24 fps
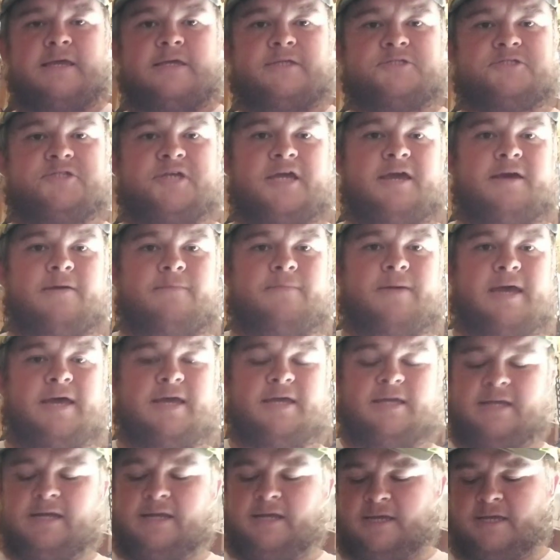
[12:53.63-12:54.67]
Jeb
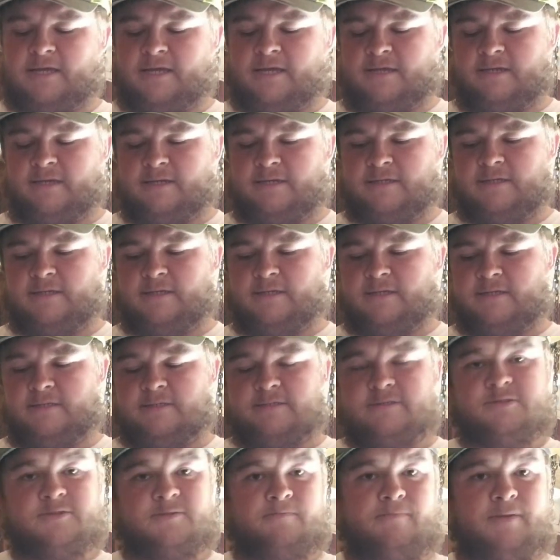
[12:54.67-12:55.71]
had
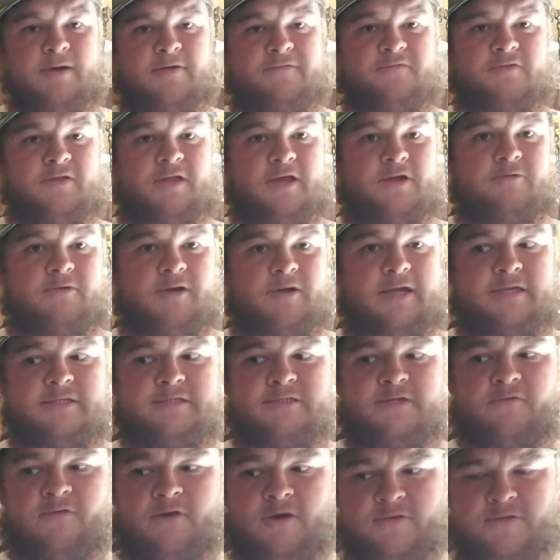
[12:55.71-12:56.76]
some buffalo heads
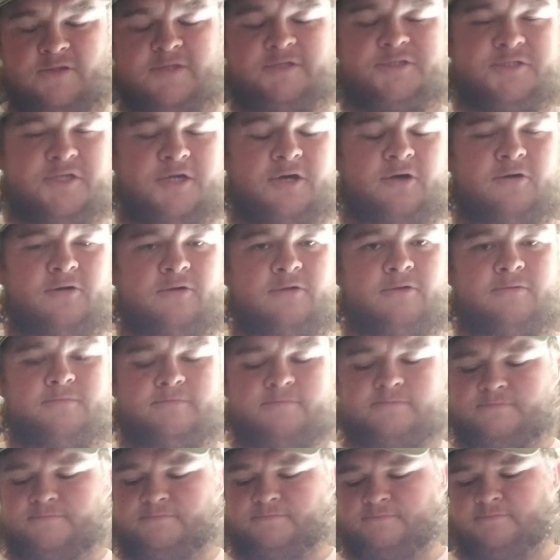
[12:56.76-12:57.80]
over the skull.
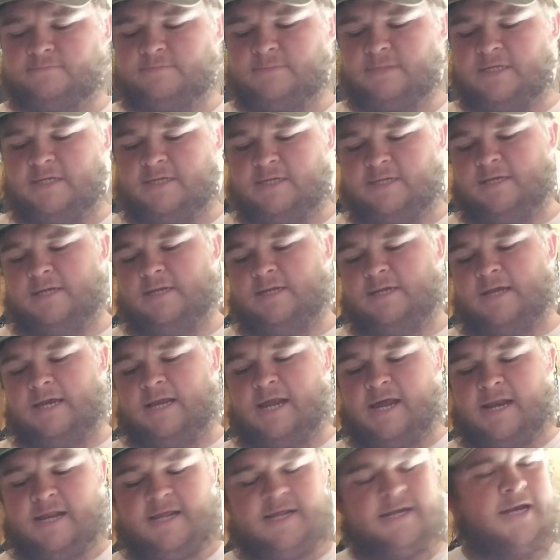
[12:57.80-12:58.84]
And
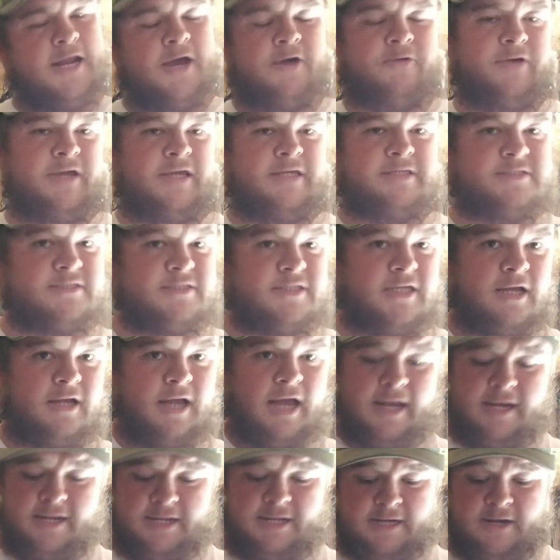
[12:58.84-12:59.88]
I didn't know he
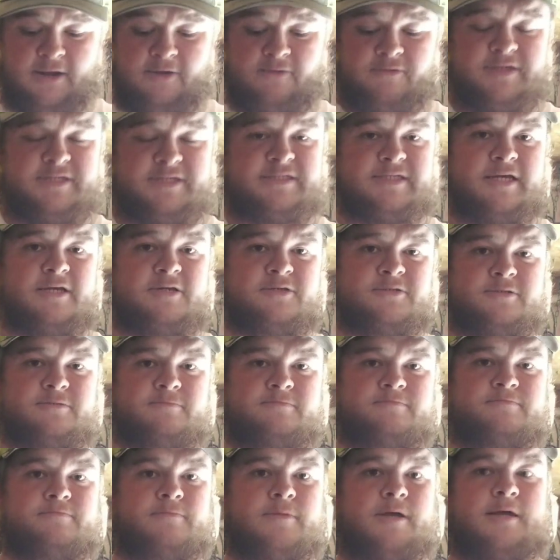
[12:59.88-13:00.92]
sells them.
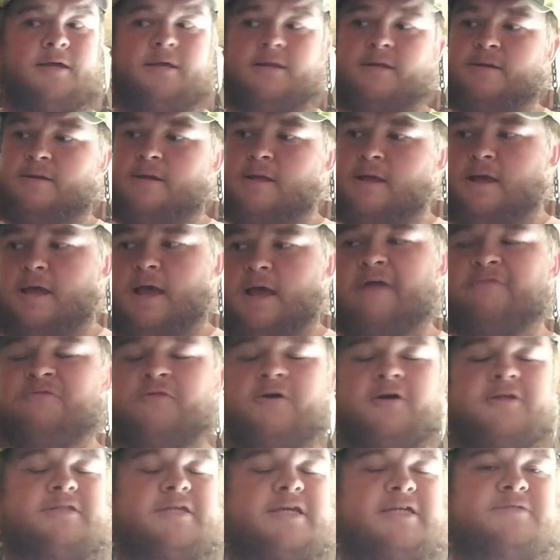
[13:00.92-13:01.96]
But I
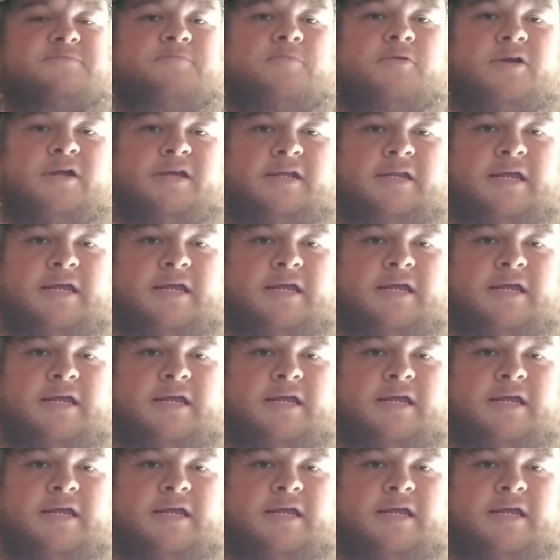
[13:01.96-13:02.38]
thought that's pretty